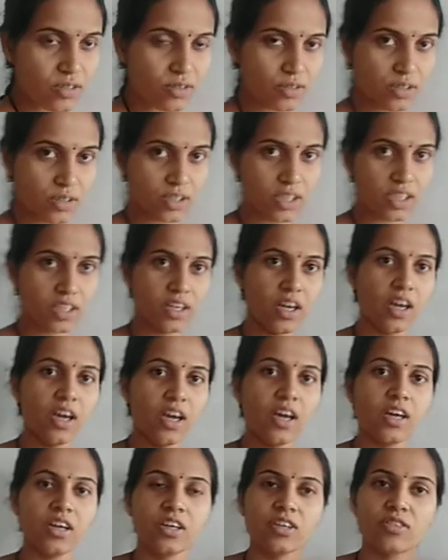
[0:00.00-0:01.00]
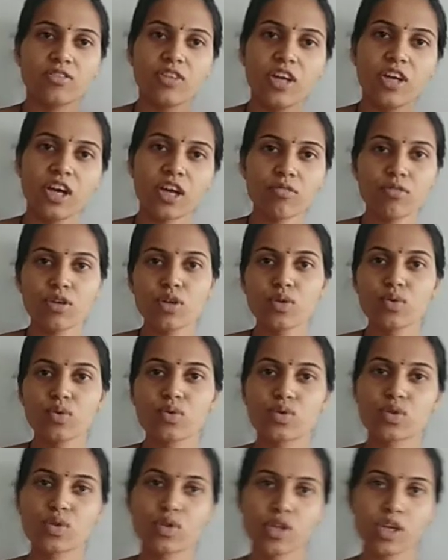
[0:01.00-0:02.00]
Okay, there we
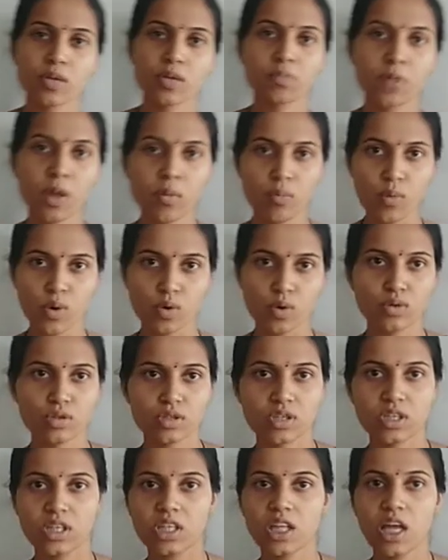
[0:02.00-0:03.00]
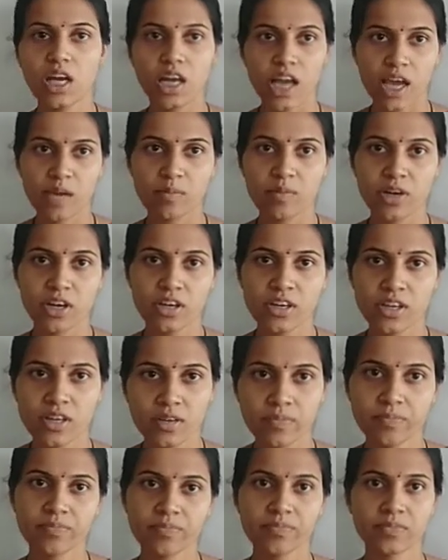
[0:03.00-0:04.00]
used to keep the books in the
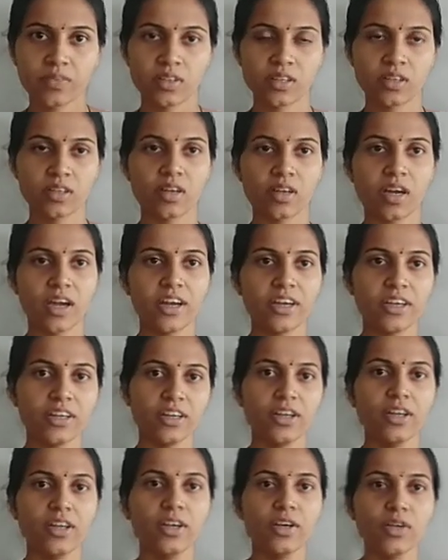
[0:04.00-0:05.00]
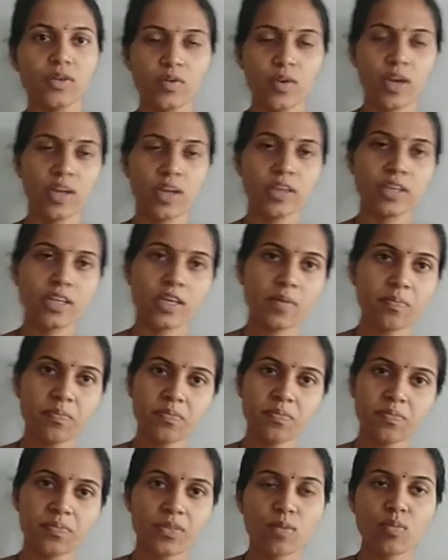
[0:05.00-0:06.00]
library, and you can
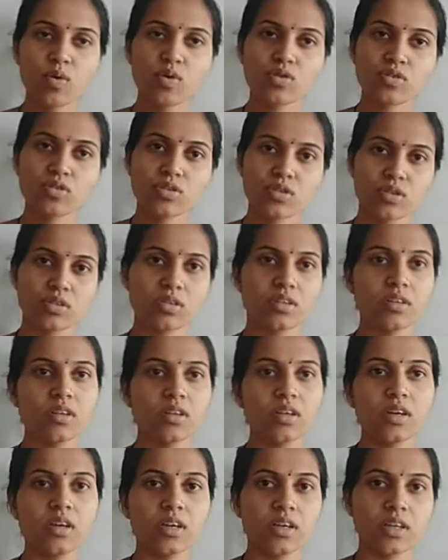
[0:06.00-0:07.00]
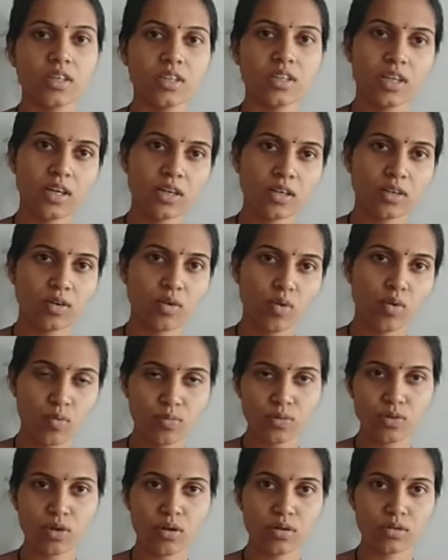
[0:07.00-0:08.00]
keep the books in the
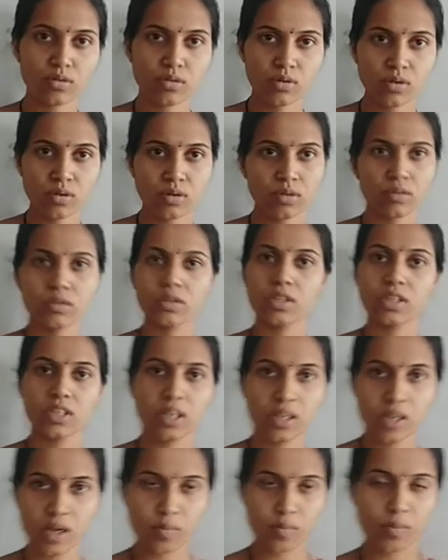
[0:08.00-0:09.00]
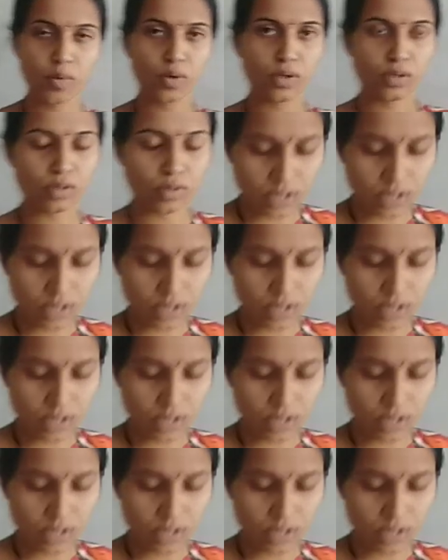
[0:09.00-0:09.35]
homes also, in the cupboards.